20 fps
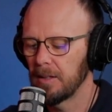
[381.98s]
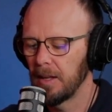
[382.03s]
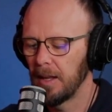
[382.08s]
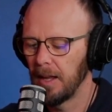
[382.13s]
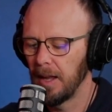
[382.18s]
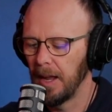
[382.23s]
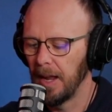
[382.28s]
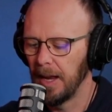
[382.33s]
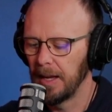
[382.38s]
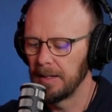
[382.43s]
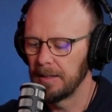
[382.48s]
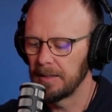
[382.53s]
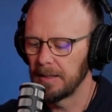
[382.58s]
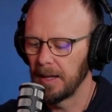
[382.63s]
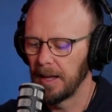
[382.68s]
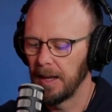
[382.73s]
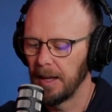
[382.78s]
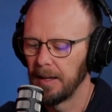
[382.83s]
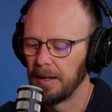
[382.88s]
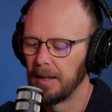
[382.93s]
And
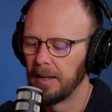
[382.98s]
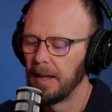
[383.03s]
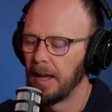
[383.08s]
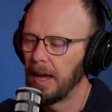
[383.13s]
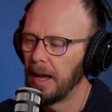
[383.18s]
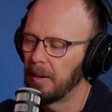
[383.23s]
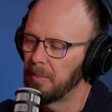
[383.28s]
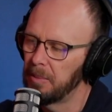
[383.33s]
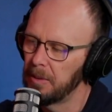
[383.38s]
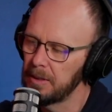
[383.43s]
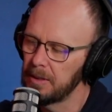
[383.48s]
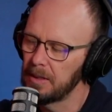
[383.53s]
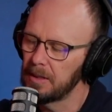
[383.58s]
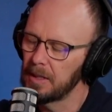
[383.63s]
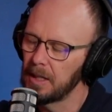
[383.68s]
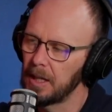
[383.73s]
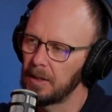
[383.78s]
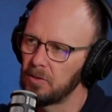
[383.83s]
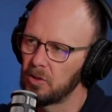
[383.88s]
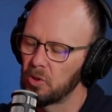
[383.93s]
a business that
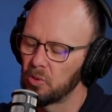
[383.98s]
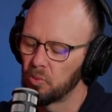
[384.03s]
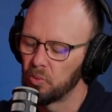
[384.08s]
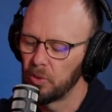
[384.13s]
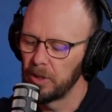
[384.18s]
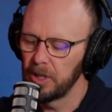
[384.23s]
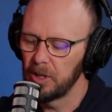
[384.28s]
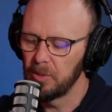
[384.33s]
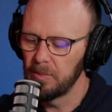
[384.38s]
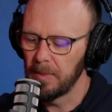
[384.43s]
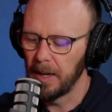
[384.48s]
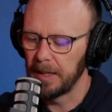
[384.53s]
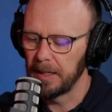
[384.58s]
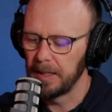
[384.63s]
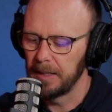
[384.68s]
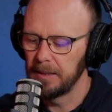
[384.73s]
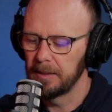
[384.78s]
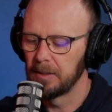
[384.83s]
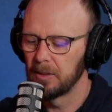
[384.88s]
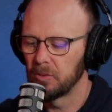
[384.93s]
gives you real
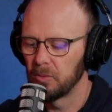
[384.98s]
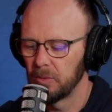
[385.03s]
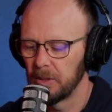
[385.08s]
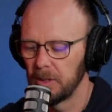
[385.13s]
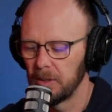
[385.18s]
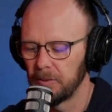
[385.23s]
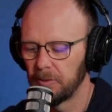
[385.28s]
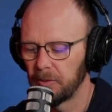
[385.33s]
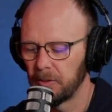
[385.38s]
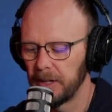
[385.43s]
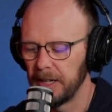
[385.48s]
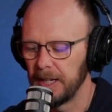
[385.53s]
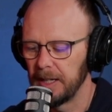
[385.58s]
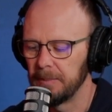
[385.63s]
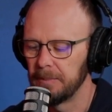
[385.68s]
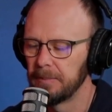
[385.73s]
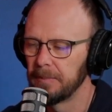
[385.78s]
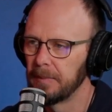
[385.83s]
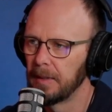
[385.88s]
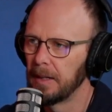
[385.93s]
money, real
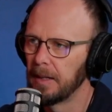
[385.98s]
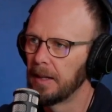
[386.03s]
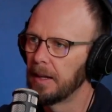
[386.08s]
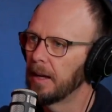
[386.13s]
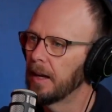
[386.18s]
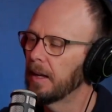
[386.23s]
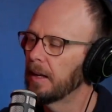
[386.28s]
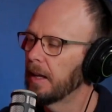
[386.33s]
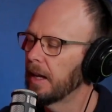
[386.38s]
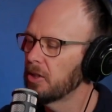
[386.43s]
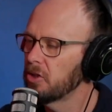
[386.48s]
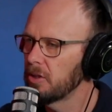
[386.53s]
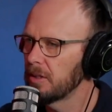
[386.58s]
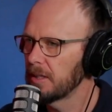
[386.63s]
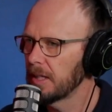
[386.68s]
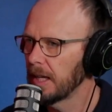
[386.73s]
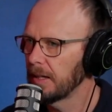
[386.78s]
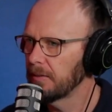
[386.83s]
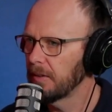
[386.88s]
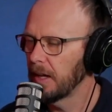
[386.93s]
freedom, allows you to
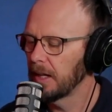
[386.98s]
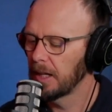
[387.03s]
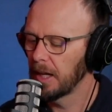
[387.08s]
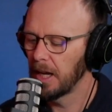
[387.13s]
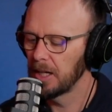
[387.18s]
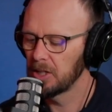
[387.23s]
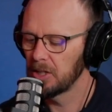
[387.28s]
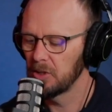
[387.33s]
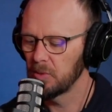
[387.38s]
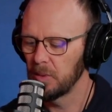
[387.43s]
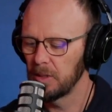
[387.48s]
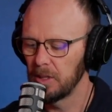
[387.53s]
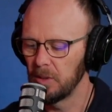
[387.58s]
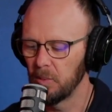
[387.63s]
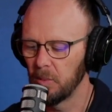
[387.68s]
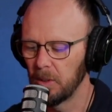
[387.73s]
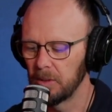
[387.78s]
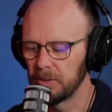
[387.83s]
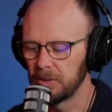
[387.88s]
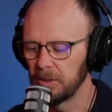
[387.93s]
take vacations when you
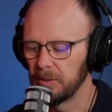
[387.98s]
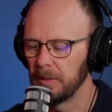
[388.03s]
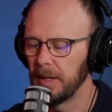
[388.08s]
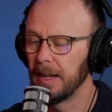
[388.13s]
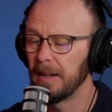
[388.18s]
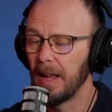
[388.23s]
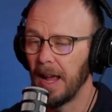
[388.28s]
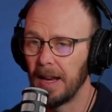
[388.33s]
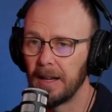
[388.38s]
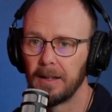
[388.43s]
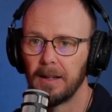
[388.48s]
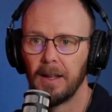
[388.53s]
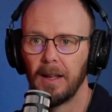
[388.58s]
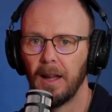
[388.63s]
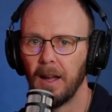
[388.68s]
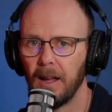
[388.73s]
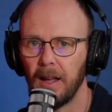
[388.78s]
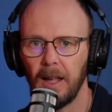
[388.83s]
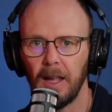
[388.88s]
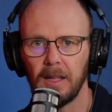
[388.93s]
want to. And
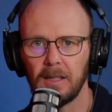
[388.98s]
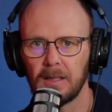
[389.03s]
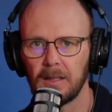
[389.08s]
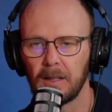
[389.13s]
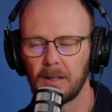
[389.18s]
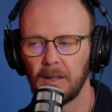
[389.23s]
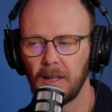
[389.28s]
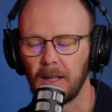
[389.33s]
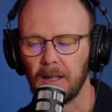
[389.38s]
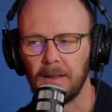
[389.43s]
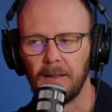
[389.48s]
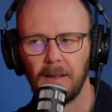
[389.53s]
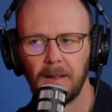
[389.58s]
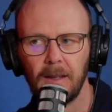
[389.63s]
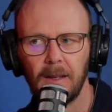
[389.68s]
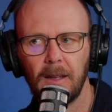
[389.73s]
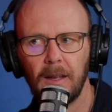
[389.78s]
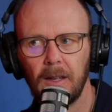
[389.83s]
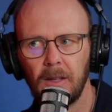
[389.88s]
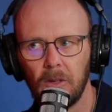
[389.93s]
here's the thing.
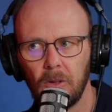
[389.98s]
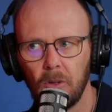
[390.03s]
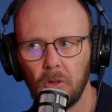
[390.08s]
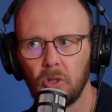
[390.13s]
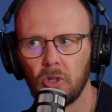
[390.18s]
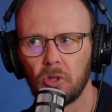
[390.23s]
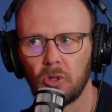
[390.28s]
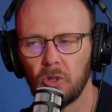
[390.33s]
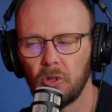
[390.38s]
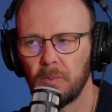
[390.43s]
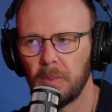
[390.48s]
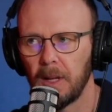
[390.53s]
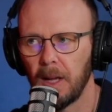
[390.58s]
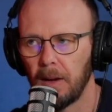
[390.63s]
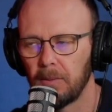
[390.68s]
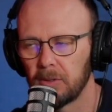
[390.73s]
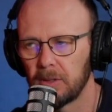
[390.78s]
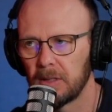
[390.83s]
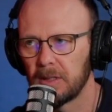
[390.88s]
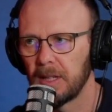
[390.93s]
You should be
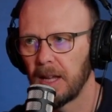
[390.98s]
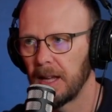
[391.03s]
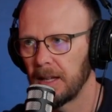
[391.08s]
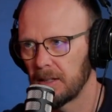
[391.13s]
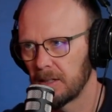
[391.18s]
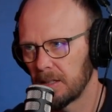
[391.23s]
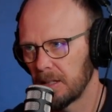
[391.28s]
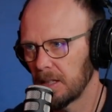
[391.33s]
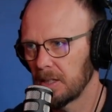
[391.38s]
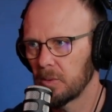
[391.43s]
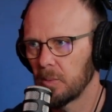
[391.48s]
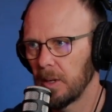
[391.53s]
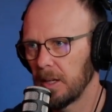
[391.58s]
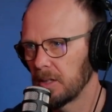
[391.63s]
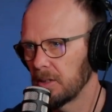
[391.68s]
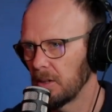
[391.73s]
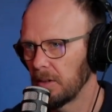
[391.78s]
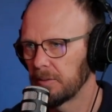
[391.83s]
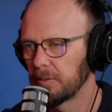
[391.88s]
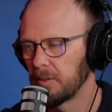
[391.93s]
able to take 6
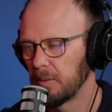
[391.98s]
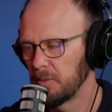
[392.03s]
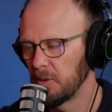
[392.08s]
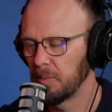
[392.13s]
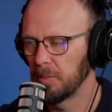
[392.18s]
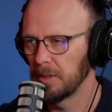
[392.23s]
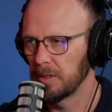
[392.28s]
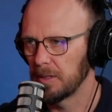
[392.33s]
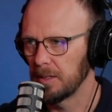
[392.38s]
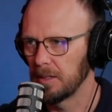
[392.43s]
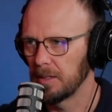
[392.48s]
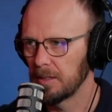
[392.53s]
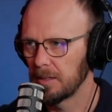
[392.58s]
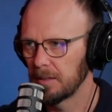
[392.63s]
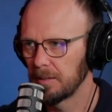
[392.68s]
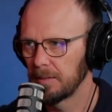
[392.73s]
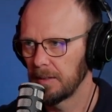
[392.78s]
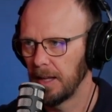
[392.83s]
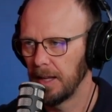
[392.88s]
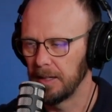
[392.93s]
weeks off from your
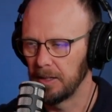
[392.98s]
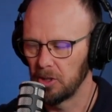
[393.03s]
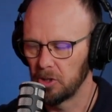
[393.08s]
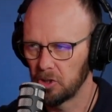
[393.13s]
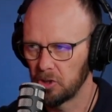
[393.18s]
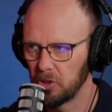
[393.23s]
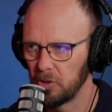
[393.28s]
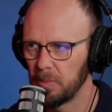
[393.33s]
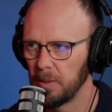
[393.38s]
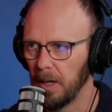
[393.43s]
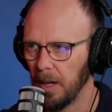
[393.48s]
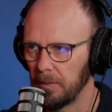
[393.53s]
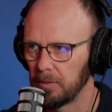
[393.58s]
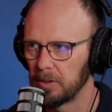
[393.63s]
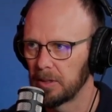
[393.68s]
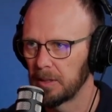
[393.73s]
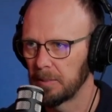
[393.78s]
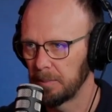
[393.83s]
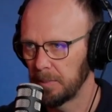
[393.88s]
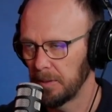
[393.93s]
business, and it should be able
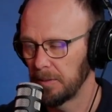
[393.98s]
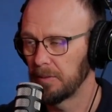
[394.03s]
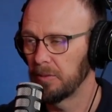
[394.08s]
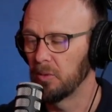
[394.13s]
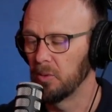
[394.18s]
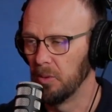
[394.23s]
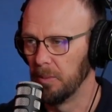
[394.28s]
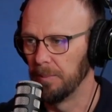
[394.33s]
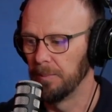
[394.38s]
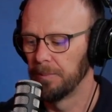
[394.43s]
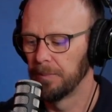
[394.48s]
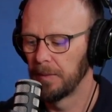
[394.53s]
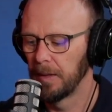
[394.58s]
to perform.